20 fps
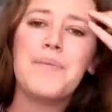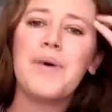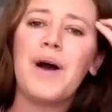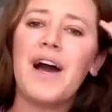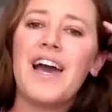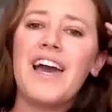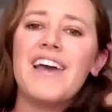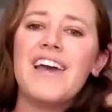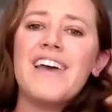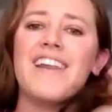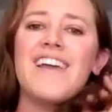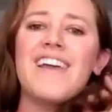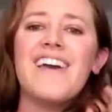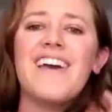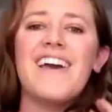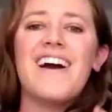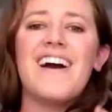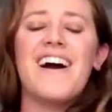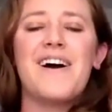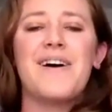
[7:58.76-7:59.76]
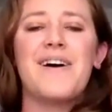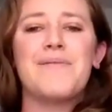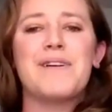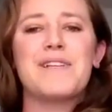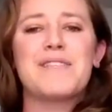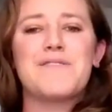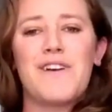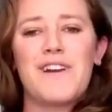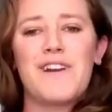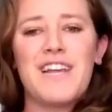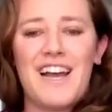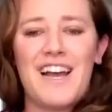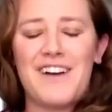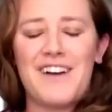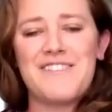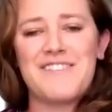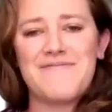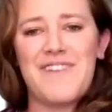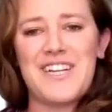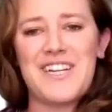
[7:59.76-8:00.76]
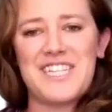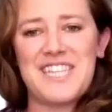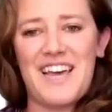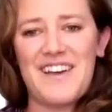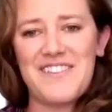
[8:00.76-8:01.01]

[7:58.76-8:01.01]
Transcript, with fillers: But Um, it's funny how much